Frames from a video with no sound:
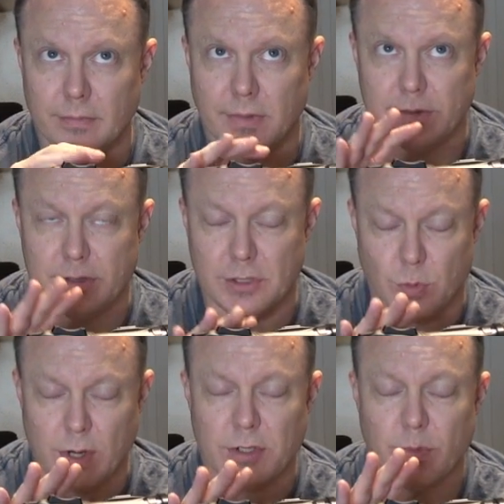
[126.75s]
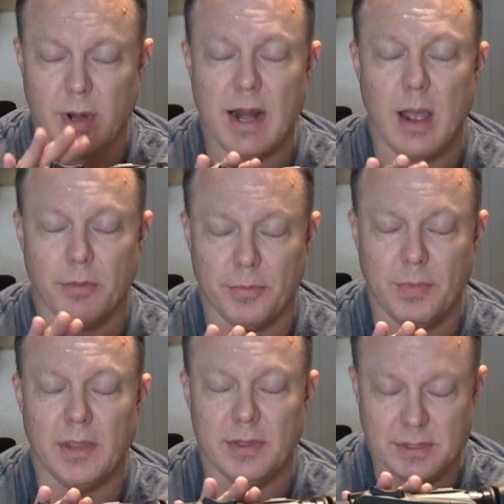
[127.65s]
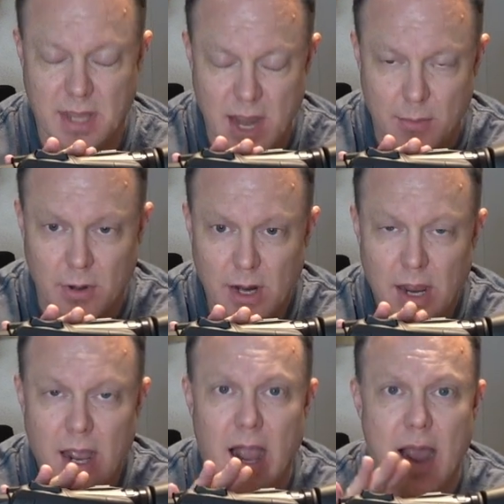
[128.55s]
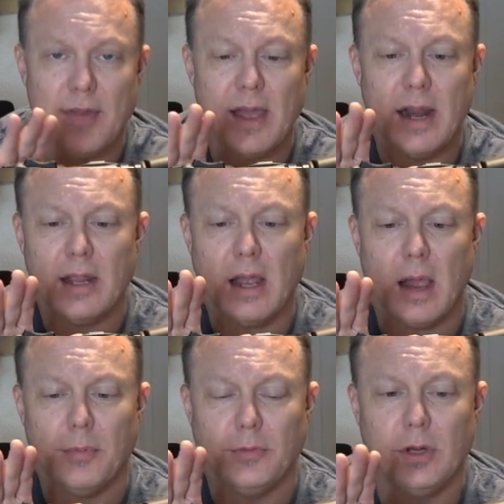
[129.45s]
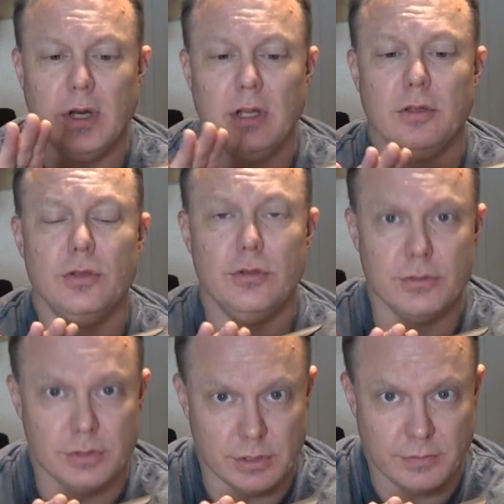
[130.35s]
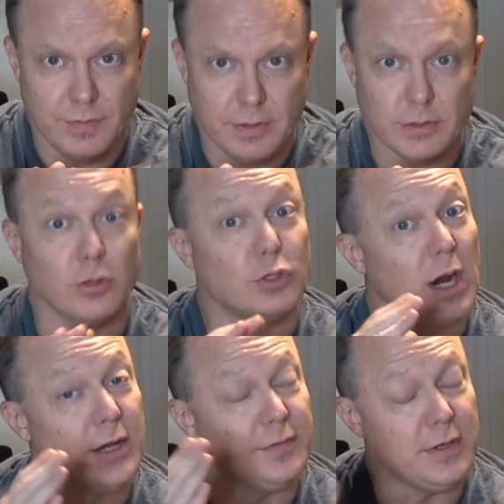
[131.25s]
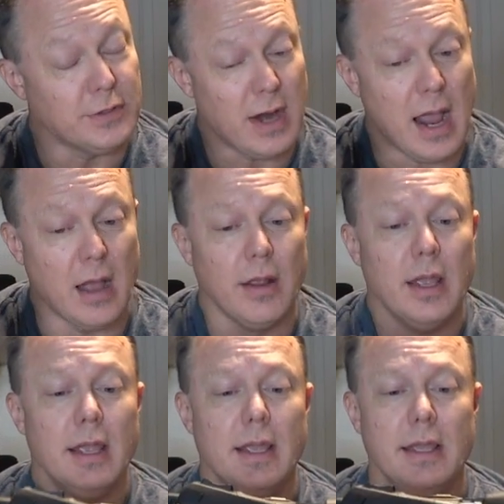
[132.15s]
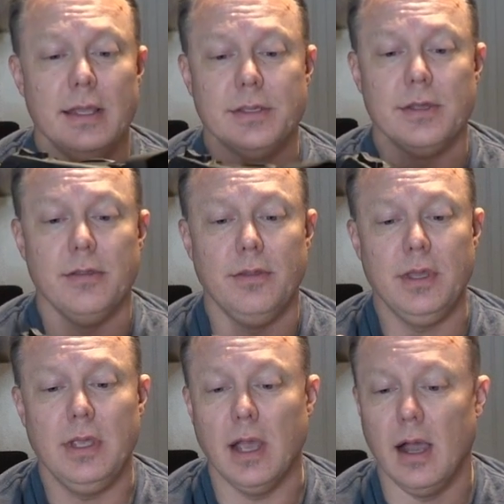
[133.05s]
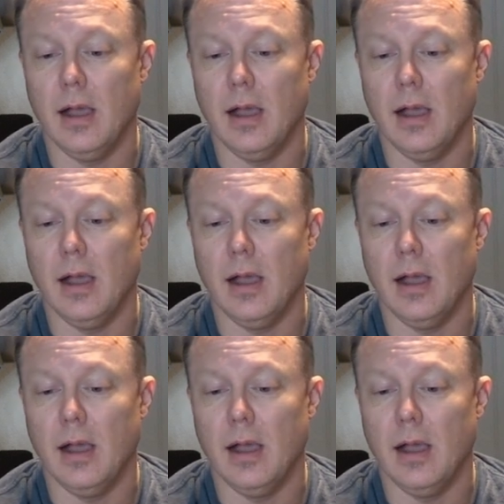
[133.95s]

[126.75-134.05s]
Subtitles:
the situation right now with me and this camera. I've not had an opportunity to use this feature or try this feature out. Is the